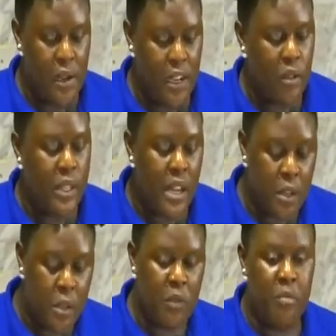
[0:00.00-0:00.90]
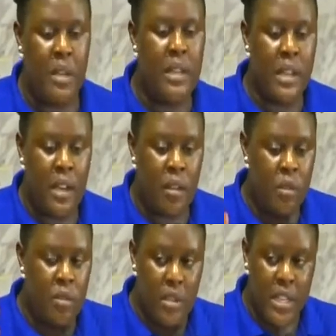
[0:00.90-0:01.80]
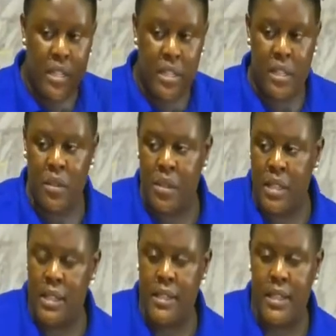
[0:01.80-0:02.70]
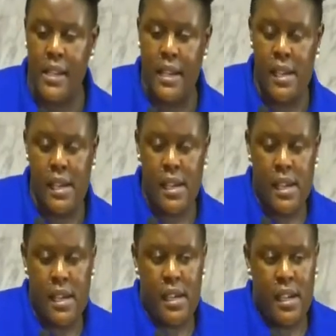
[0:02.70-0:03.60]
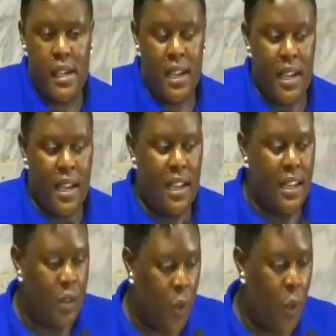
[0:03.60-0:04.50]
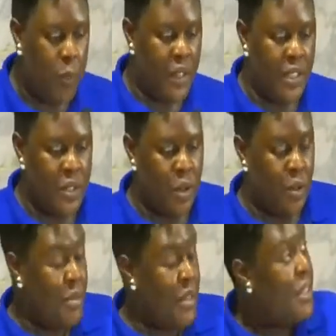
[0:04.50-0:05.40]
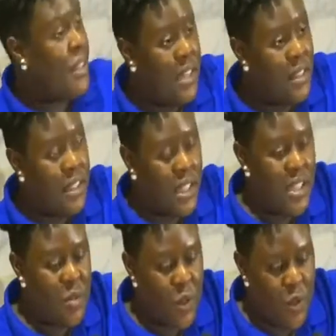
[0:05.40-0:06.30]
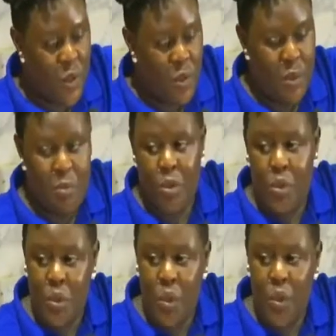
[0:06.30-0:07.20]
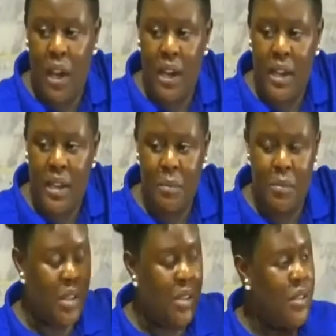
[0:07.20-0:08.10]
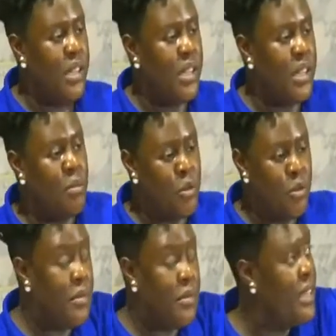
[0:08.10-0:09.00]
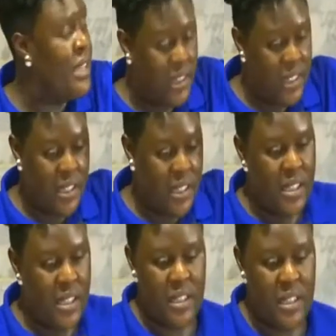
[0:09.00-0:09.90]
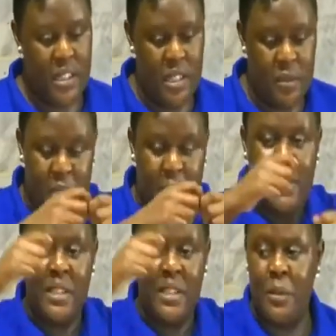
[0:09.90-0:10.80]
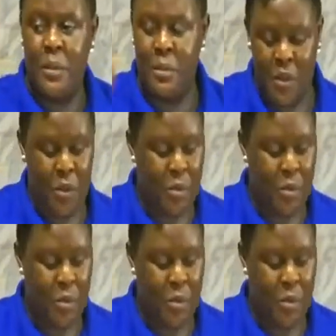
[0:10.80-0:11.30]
I would get out of bed and I would rush downstairs and open the door. But the key was used to be put so high up. So I used to take a broom and hit the key until Mama tied for me a